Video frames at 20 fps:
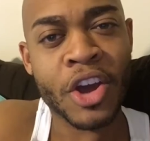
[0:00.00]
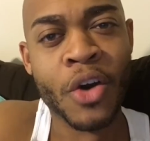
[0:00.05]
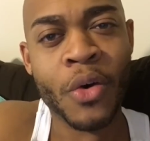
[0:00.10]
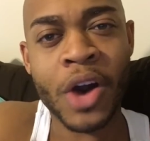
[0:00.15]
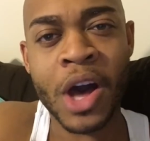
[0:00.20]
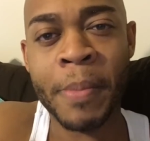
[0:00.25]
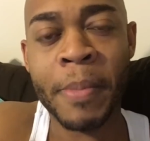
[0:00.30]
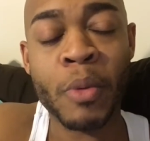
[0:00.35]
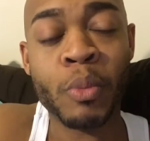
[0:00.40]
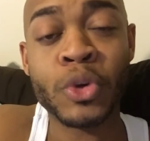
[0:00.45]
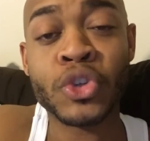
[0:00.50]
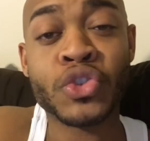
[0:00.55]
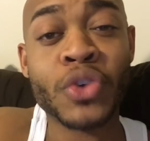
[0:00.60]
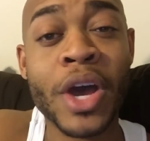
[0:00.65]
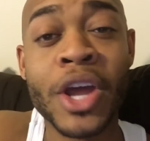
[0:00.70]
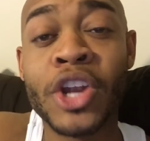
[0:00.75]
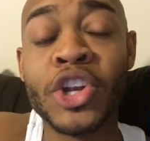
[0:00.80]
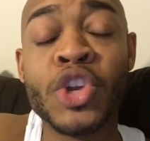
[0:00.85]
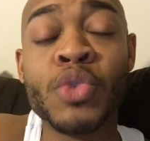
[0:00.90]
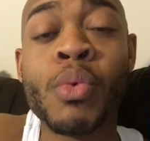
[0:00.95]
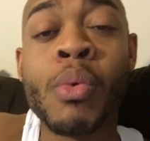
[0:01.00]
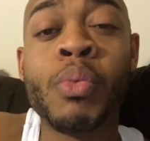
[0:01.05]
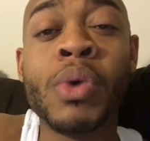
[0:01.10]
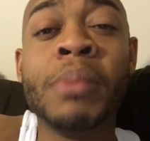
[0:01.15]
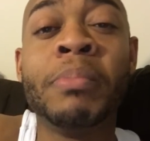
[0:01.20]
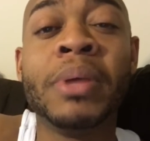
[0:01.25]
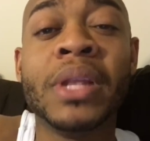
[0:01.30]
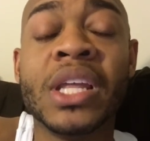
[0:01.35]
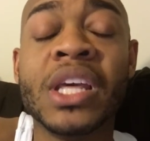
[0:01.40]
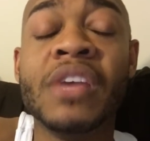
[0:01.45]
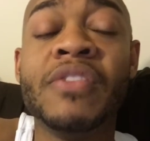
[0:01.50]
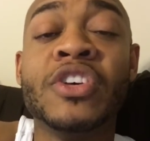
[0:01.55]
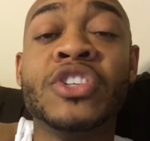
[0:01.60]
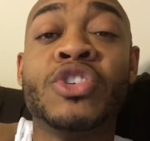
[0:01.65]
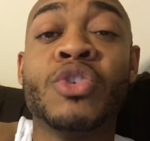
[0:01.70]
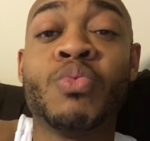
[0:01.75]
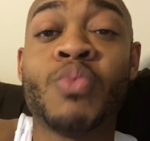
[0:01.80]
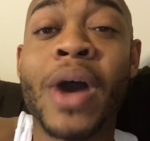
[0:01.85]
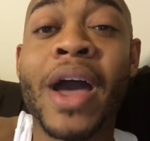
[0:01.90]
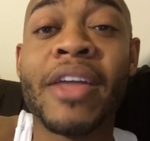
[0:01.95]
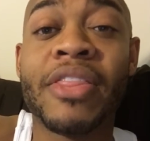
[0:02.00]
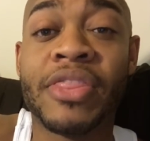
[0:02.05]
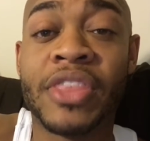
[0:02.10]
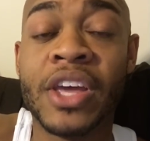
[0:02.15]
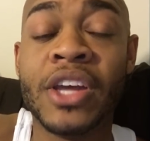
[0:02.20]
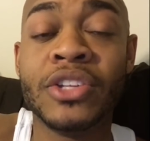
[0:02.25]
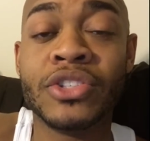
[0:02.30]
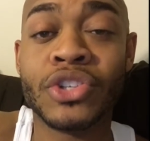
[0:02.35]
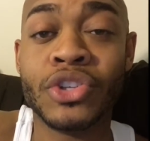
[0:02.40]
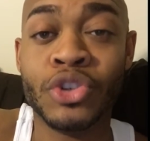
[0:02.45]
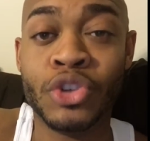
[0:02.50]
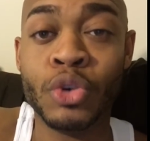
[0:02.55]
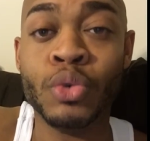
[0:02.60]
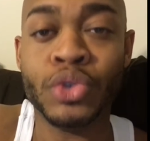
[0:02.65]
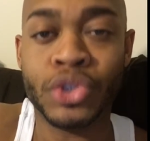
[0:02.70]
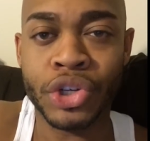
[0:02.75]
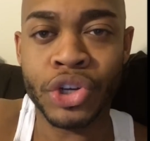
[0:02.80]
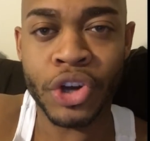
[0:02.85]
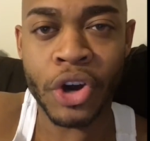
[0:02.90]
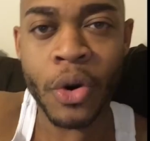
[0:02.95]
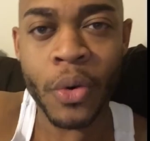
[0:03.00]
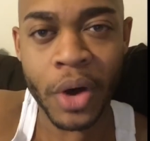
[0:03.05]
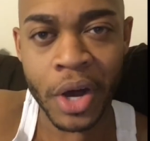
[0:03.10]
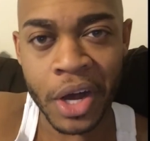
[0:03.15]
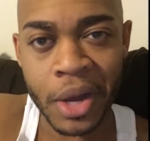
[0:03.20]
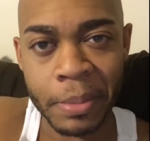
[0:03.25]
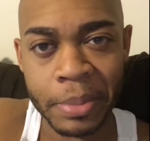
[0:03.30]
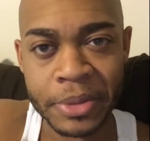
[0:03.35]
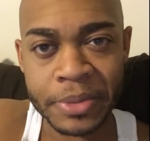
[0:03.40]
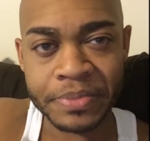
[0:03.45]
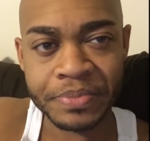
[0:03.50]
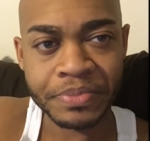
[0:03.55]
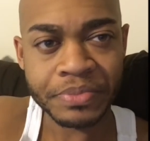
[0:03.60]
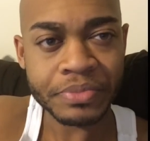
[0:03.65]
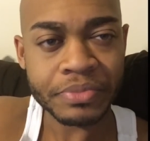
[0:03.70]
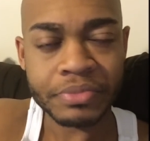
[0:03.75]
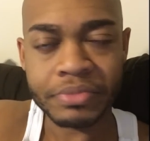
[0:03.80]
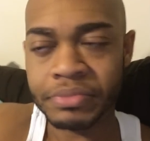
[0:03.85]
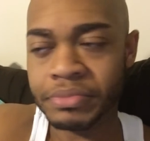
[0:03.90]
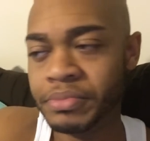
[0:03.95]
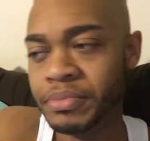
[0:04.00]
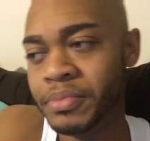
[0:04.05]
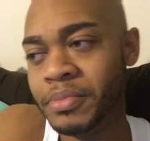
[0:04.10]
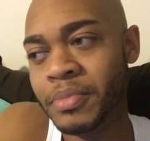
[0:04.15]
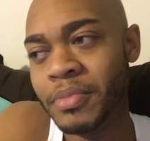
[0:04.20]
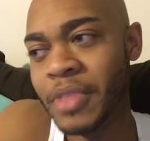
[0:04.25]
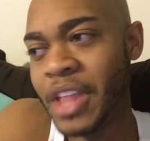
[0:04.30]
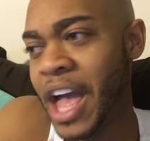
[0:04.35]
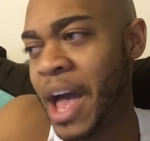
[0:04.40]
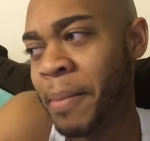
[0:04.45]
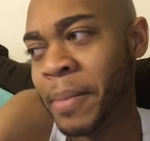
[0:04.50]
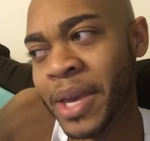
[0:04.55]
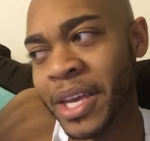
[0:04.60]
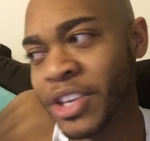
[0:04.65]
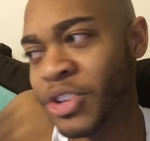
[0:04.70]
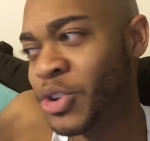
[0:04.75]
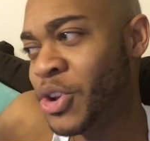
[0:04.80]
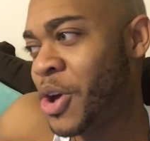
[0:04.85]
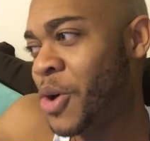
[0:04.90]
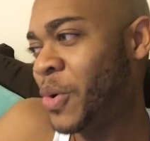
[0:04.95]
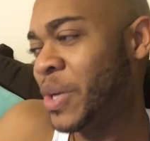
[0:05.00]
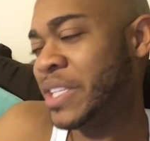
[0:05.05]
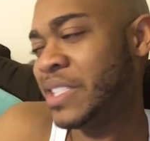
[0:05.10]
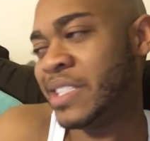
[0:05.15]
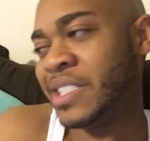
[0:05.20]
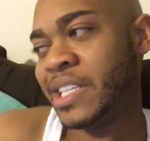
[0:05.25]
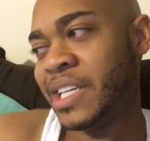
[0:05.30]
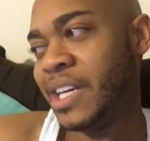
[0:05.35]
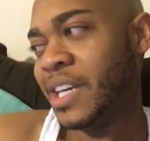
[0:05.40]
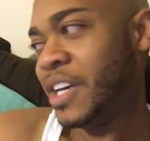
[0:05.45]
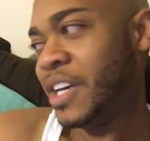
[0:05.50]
go up, and we're trying to do what we believe is the right thing to do to go up. I mean, you know, it's.